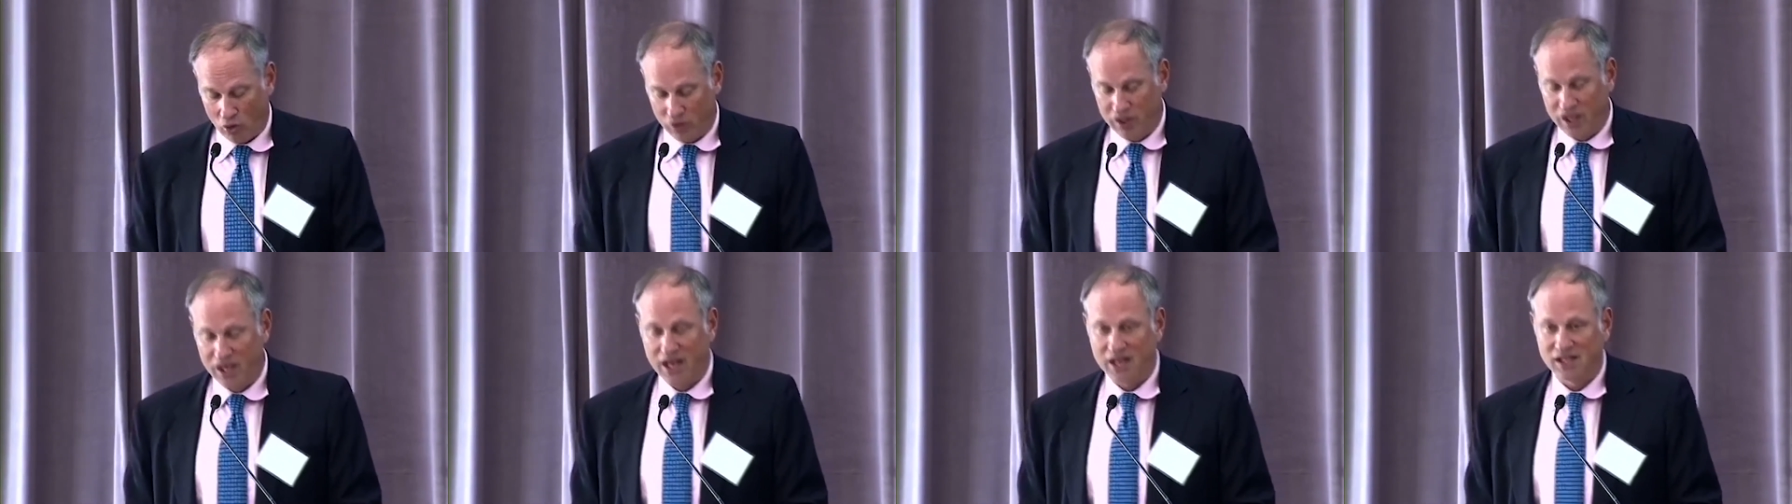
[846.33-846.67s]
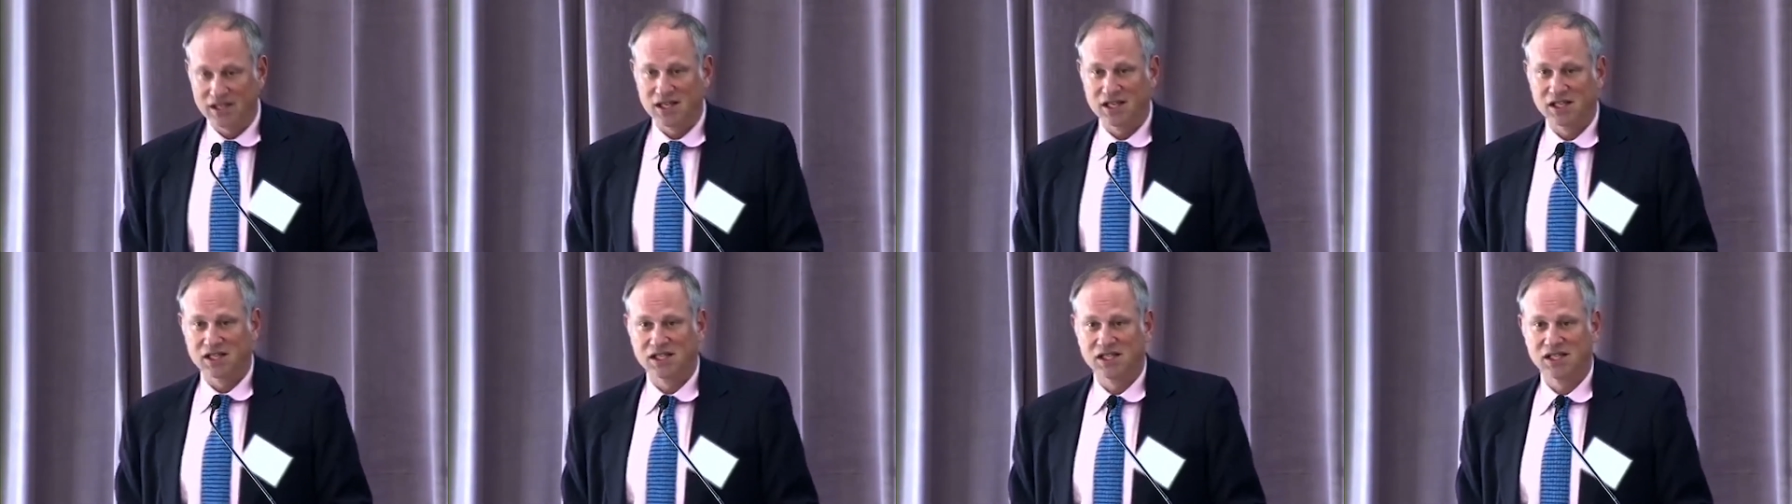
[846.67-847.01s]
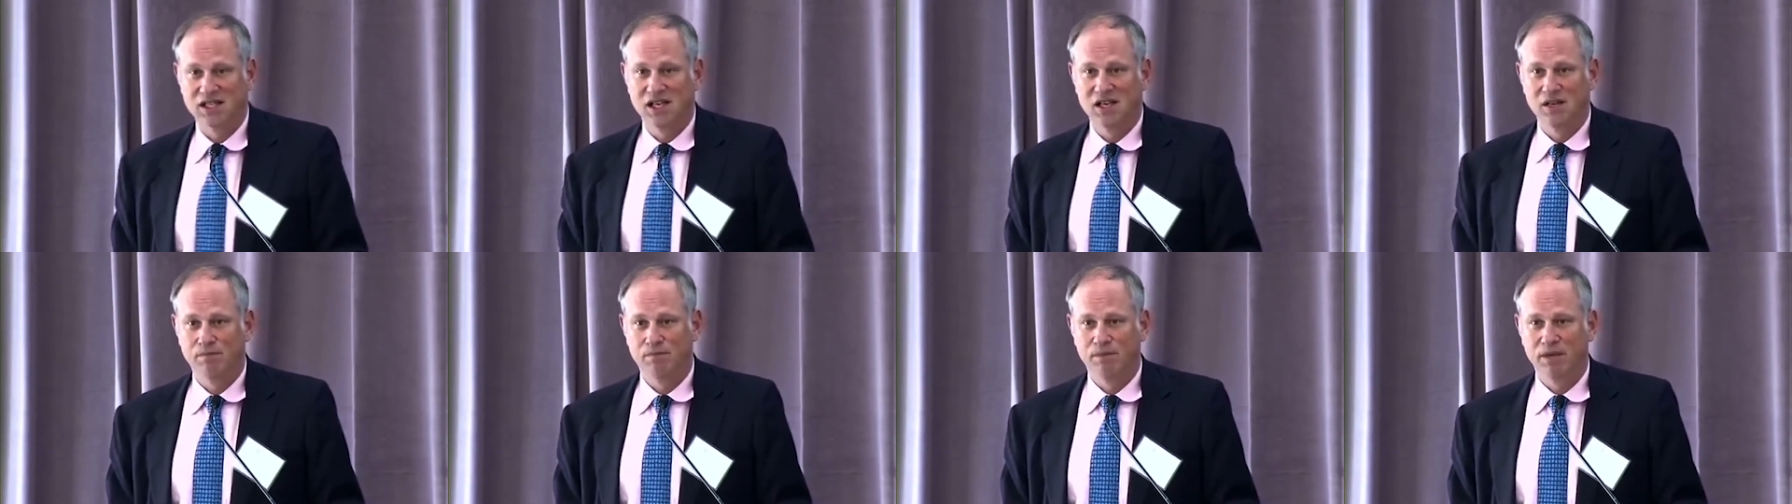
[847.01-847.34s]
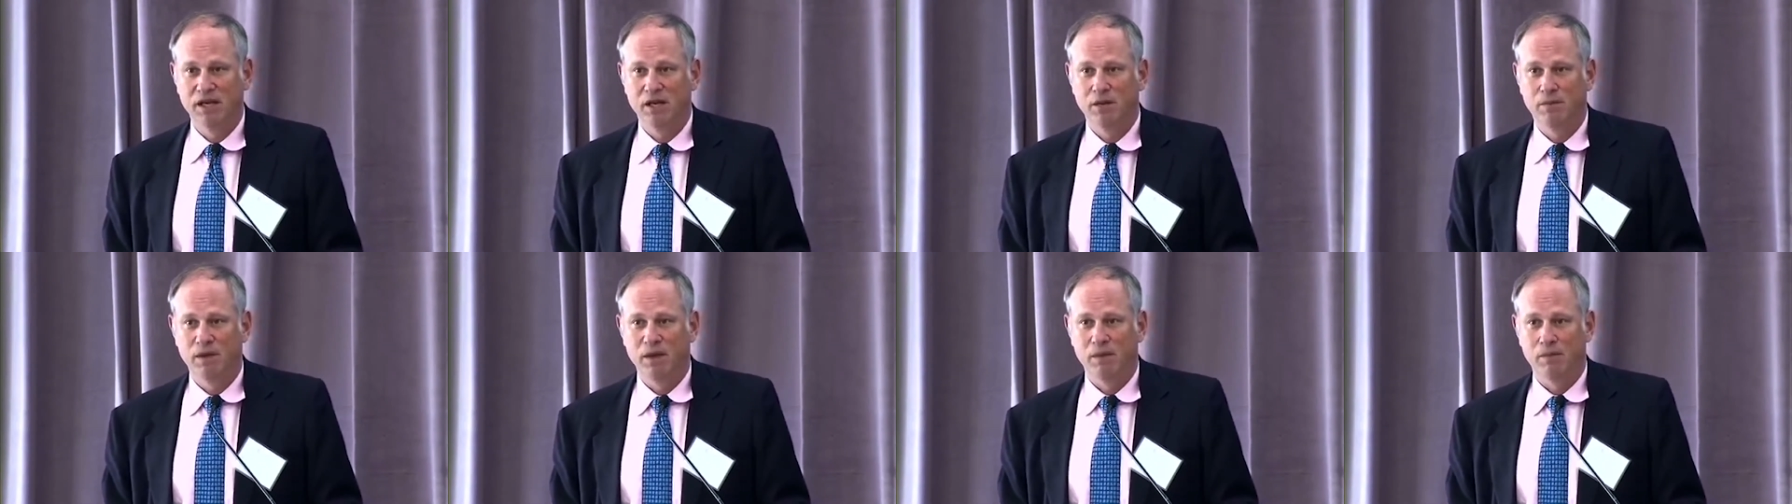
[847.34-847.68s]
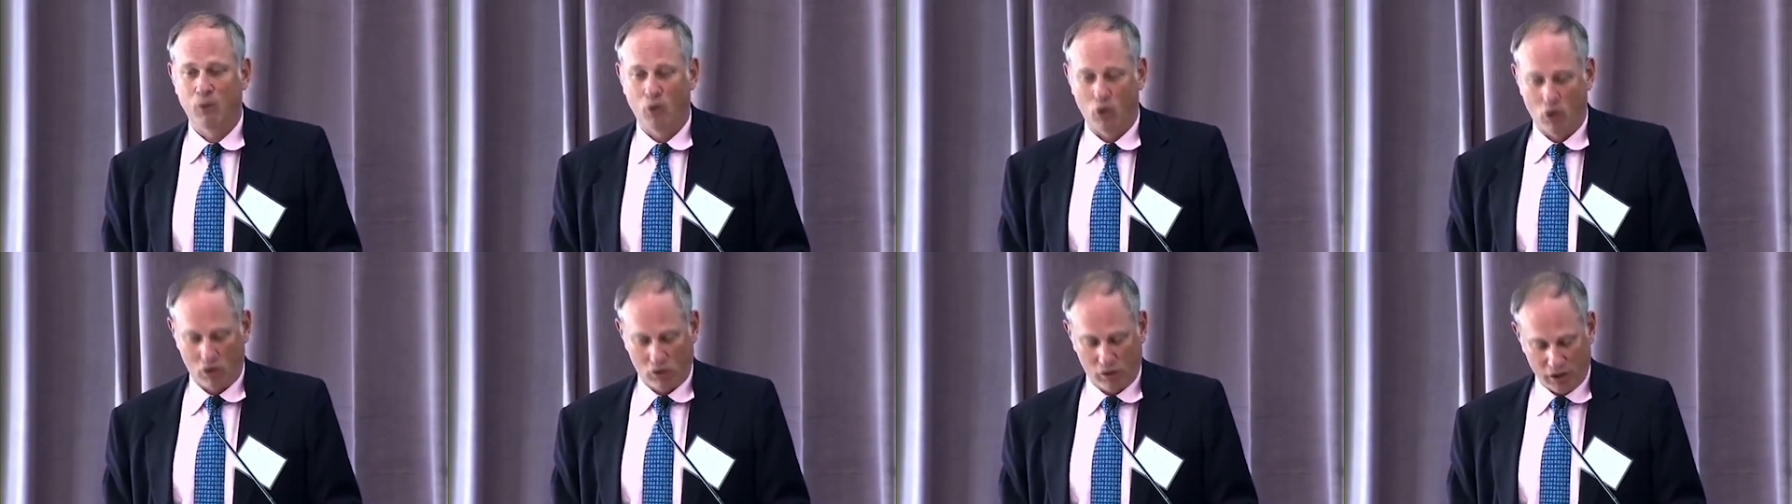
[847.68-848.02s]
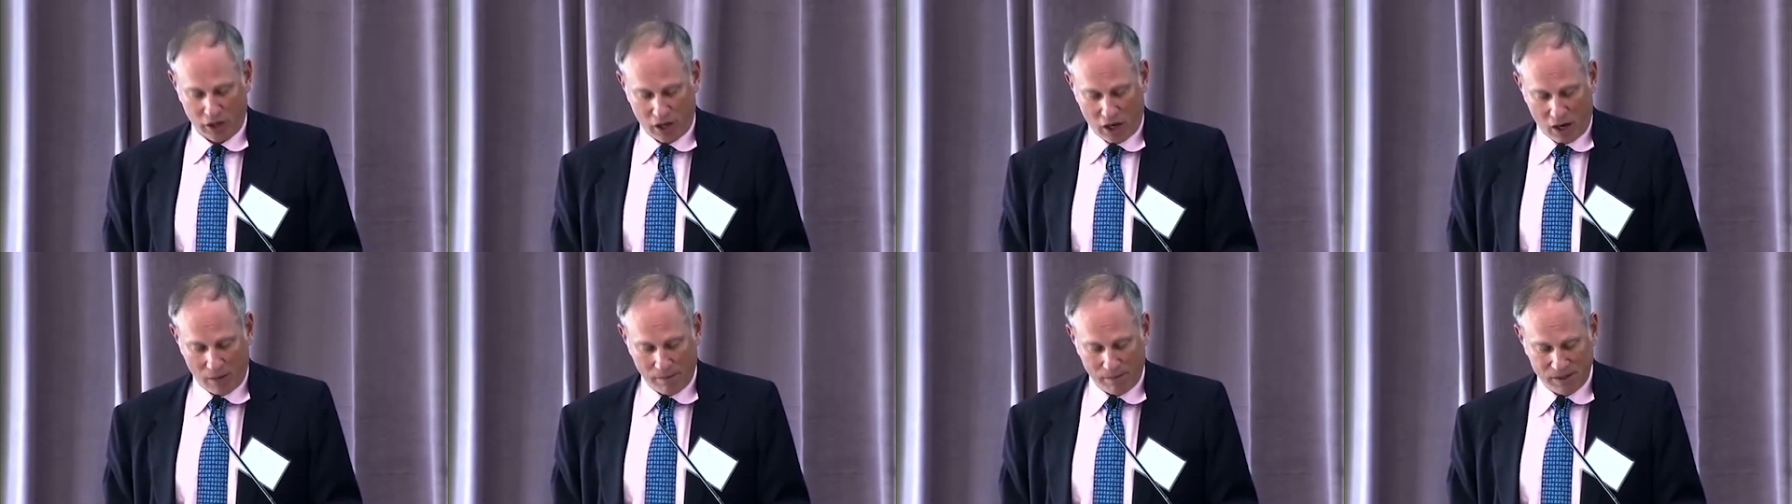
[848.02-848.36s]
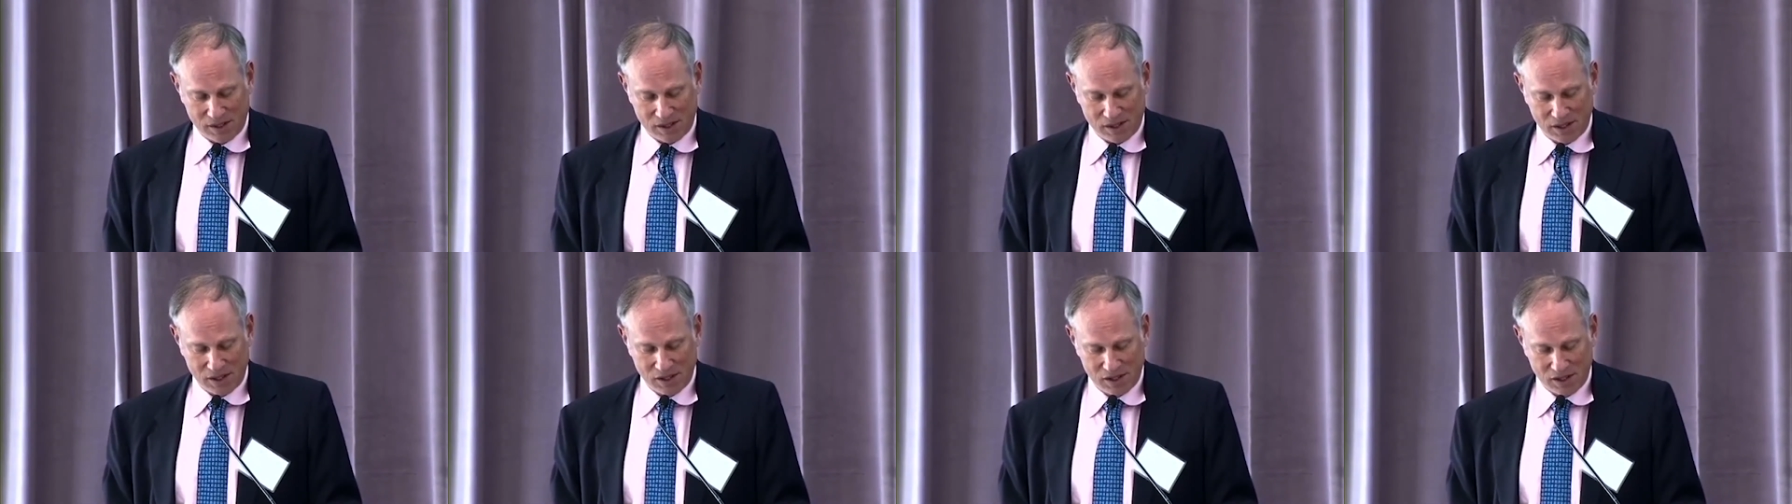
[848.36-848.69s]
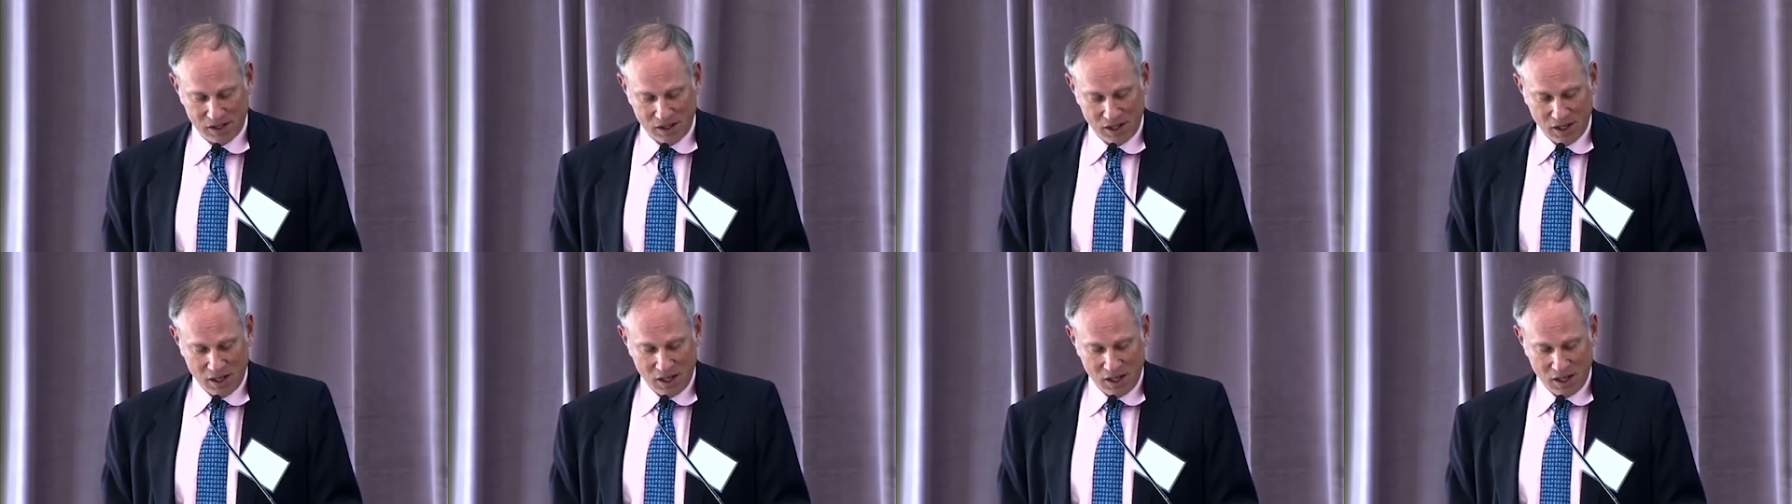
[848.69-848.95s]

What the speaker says: the SSC P2P portal encompasses.